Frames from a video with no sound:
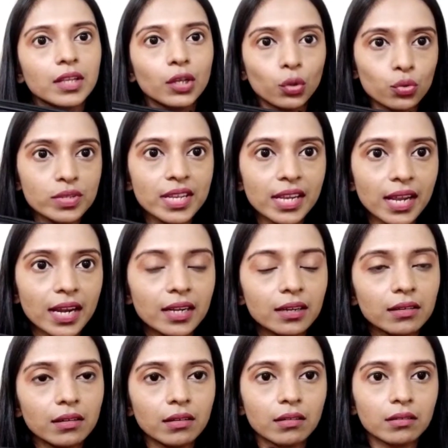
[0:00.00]
using
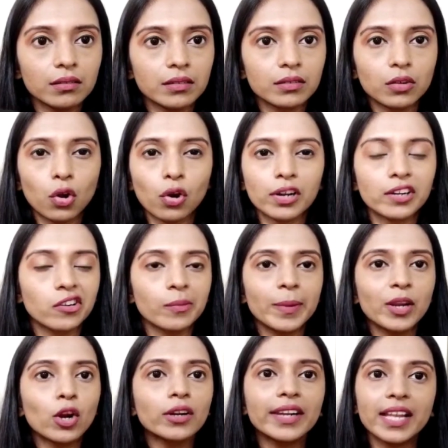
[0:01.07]
it, or it will
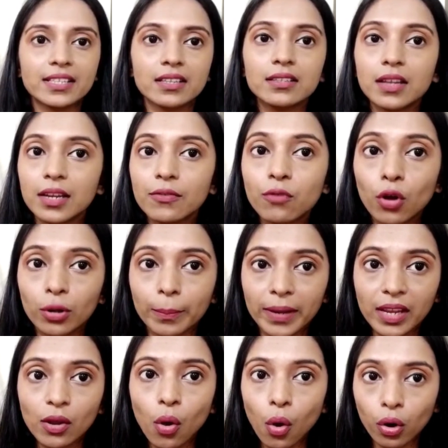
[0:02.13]
be not necessary for
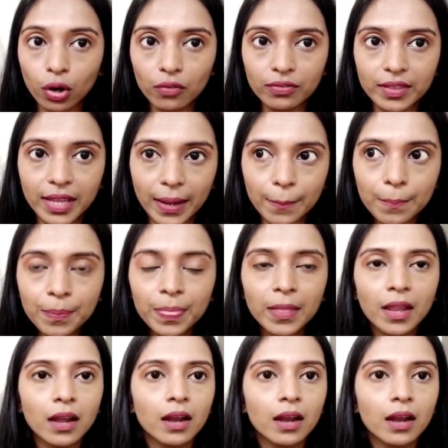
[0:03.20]
me all of them,